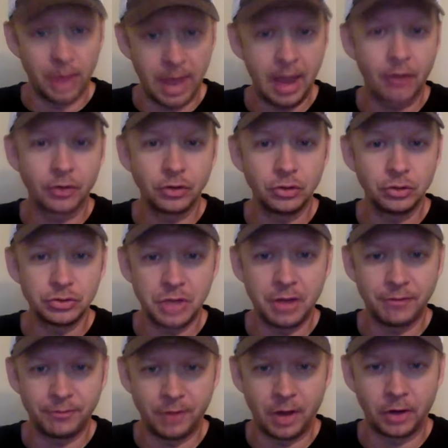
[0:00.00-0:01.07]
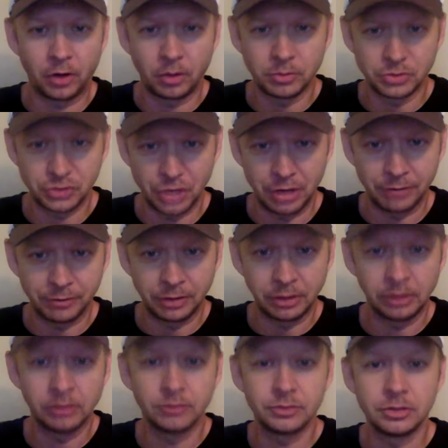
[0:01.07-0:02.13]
how to use that firearm safety,